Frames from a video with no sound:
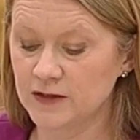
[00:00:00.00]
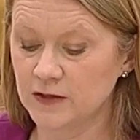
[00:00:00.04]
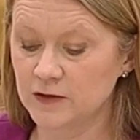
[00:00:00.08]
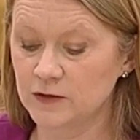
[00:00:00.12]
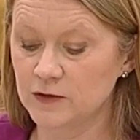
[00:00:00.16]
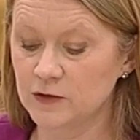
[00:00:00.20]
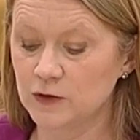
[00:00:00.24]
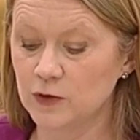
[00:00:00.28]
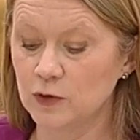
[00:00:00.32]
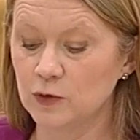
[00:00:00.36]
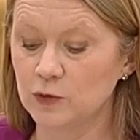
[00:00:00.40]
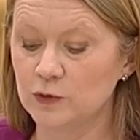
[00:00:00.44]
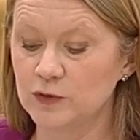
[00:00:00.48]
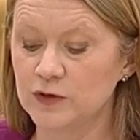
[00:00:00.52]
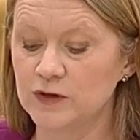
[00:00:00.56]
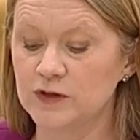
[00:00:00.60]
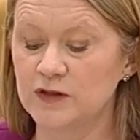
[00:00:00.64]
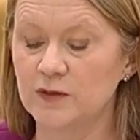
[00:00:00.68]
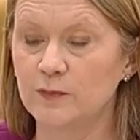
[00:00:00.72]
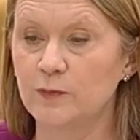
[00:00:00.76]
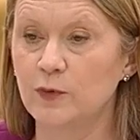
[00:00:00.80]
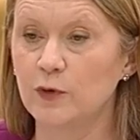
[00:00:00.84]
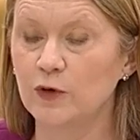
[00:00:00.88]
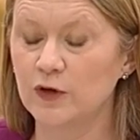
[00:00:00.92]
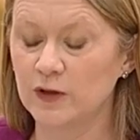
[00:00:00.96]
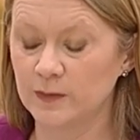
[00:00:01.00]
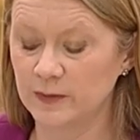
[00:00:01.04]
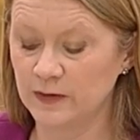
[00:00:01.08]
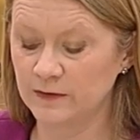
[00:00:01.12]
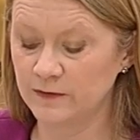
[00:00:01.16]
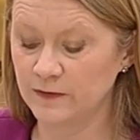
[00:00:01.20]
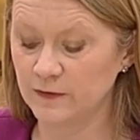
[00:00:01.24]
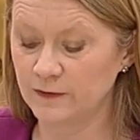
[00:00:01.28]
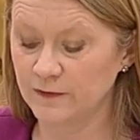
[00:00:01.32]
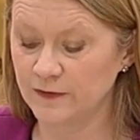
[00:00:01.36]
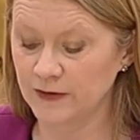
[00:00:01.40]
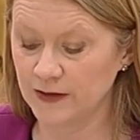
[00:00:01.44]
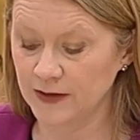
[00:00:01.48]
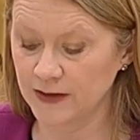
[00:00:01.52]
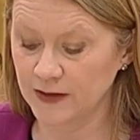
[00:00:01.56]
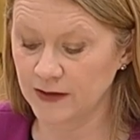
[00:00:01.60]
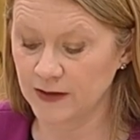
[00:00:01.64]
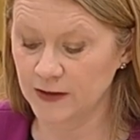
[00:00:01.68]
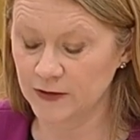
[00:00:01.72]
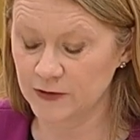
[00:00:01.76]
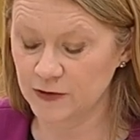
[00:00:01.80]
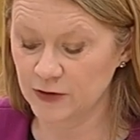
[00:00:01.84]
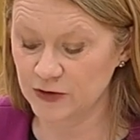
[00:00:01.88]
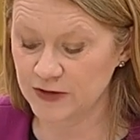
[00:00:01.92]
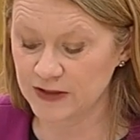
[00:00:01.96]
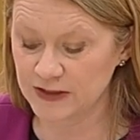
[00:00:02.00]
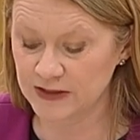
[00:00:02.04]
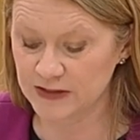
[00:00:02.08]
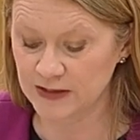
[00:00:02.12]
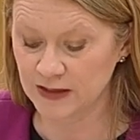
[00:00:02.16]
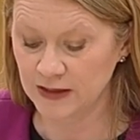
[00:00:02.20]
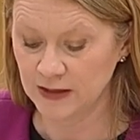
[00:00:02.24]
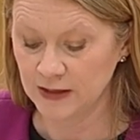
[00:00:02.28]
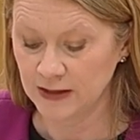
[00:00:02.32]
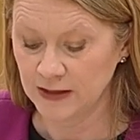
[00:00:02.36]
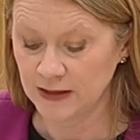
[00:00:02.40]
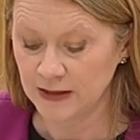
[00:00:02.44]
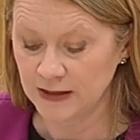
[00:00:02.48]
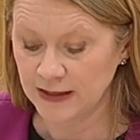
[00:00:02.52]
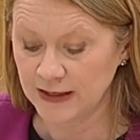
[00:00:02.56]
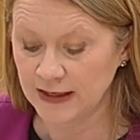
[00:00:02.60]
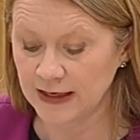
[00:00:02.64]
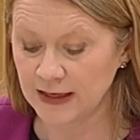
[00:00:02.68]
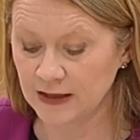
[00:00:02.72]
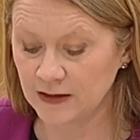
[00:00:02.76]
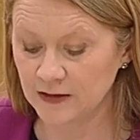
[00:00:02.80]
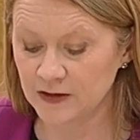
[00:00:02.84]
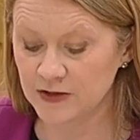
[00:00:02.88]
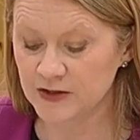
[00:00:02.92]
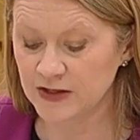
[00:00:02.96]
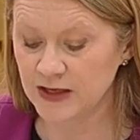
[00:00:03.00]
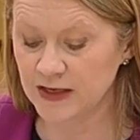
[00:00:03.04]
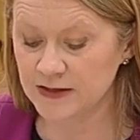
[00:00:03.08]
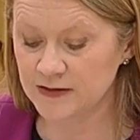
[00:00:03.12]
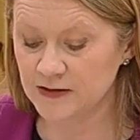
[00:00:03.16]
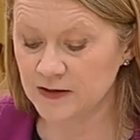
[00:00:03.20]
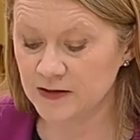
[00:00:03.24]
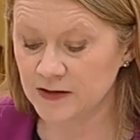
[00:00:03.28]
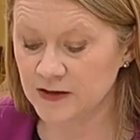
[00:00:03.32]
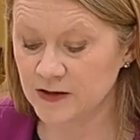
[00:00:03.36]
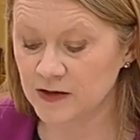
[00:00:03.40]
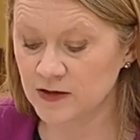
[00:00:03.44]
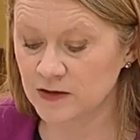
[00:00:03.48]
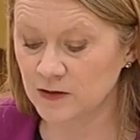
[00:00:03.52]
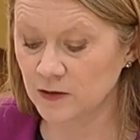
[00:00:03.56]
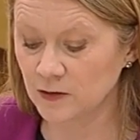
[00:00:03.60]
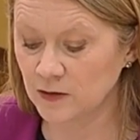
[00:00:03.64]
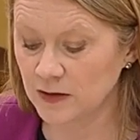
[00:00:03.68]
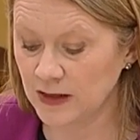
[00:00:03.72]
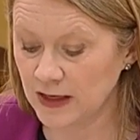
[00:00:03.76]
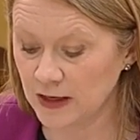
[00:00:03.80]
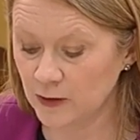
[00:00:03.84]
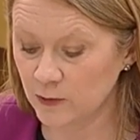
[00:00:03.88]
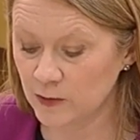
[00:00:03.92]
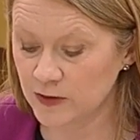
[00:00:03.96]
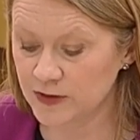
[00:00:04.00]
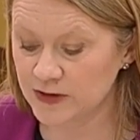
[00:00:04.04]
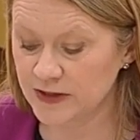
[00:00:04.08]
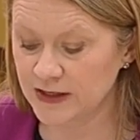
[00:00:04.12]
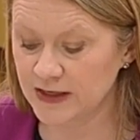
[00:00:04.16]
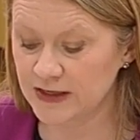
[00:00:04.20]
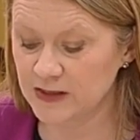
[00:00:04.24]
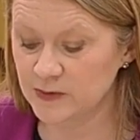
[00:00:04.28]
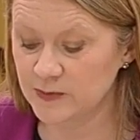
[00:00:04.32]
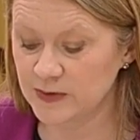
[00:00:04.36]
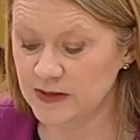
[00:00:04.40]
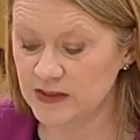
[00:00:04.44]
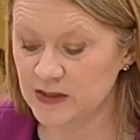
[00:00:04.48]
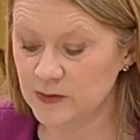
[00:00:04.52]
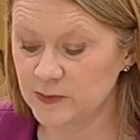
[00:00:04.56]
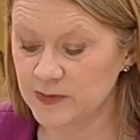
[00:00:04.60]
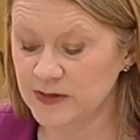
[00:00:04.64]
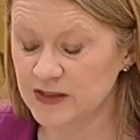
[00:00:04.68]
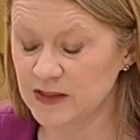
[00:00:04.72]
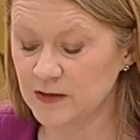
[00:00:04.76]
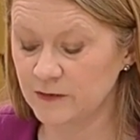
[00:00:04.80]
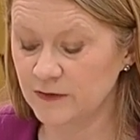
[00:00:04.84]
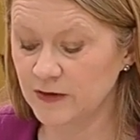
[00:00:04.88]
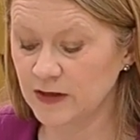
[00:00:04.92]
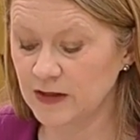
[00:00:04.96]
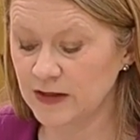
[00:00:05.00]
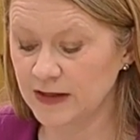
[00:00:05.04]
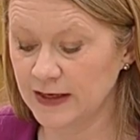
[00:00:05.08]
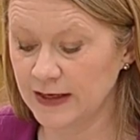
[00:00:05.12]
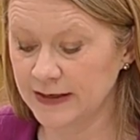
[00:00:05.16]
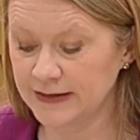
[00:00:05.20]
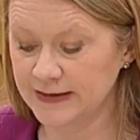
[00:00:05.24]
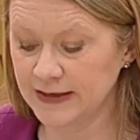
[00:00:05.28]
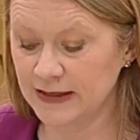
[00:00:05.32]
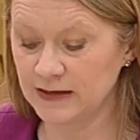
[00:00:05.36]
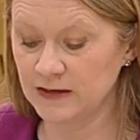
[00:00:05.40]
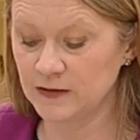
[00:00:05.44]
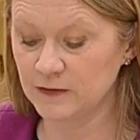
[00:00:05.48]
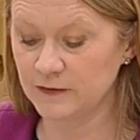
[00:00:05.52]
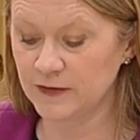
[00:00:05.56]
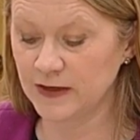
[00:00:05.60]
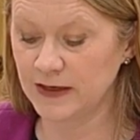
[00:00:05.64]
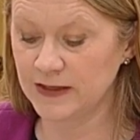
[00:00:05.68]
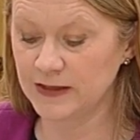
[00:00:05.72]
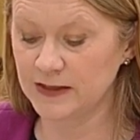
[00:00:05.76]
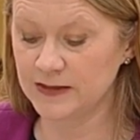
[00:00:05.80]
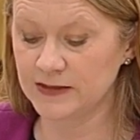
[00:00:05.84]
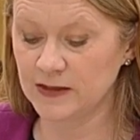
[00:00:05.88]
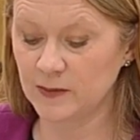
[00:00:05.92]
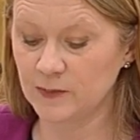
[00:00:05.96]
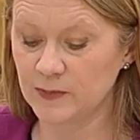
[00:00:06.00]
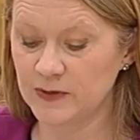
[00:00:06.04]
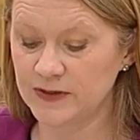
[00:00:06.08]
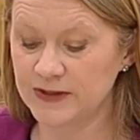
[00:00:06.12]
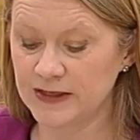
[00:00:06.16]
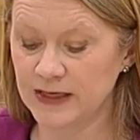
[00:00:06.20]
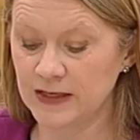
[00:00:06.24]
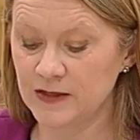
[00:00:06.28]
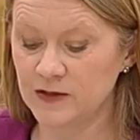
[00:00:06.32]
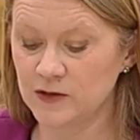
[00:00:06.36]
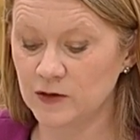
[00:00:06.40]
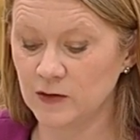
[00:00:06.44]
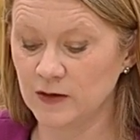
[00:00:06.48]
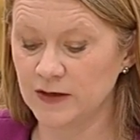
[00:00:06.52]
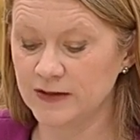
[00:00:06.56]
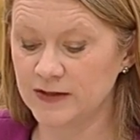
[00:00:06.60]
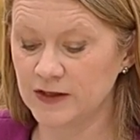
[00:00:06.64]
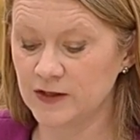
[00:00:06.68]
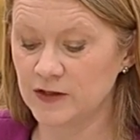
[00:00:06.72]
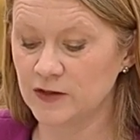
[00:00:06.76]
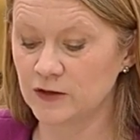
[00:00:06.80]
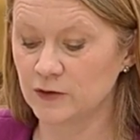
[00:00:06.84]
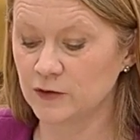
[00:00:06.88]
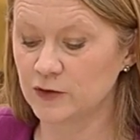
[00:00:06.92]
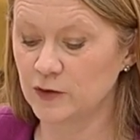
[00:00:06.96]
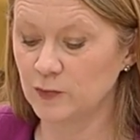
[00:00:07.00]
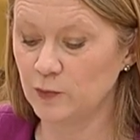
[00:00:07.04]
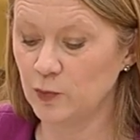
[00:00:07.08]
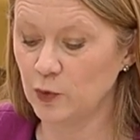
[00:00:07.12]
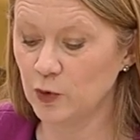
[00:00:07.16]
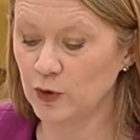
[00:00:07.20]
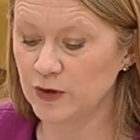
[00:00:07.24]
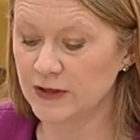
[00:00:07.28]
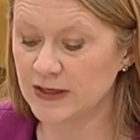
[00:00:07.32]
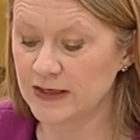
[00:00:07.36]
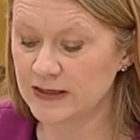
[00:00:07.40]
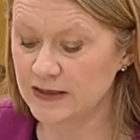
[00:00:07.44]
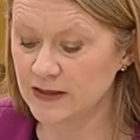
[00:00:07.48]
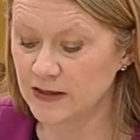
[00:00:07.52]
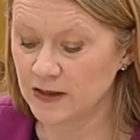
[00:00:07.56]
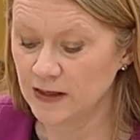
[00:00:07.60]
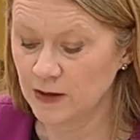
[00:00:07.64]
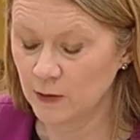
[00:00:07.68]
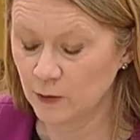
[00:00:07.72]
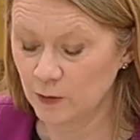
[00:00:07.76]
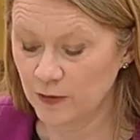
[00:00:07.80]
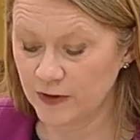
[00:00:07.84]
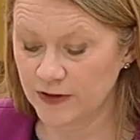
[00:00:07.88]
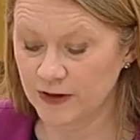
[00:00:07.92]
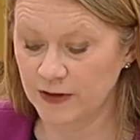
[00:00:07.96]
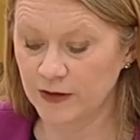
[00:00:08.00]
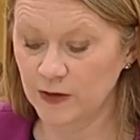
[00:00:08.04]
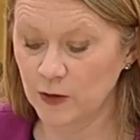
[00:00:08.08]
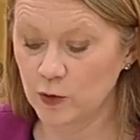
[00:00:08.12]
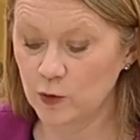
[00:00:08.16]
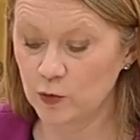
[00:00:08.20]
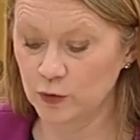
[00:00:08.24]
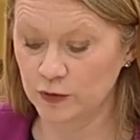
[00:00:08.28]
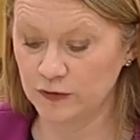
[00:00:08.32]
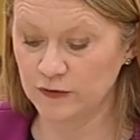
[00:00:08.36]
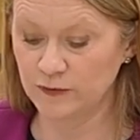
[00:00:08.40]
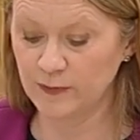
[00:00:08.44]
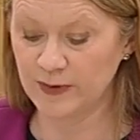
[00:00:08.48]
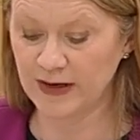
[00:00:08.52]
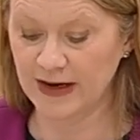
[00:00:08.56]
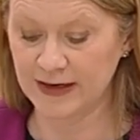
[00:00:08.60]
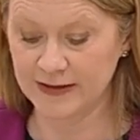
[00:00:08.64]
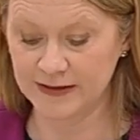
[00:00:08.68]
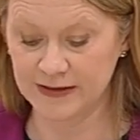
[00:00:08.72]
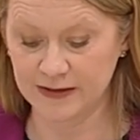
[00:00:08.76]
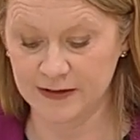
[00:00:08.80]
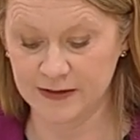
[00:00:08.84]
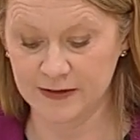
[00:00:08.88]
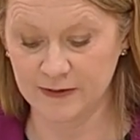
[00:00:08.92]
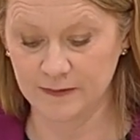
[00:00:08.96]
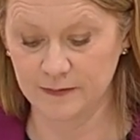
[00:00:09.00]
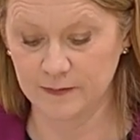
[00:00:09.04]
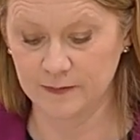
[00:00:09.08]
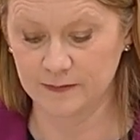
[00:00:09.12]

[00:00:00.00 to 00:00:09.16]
and schools to support them in fulfilling their duties. English as additional language has been specifically identified as a potential additional support need within the Code of Practice.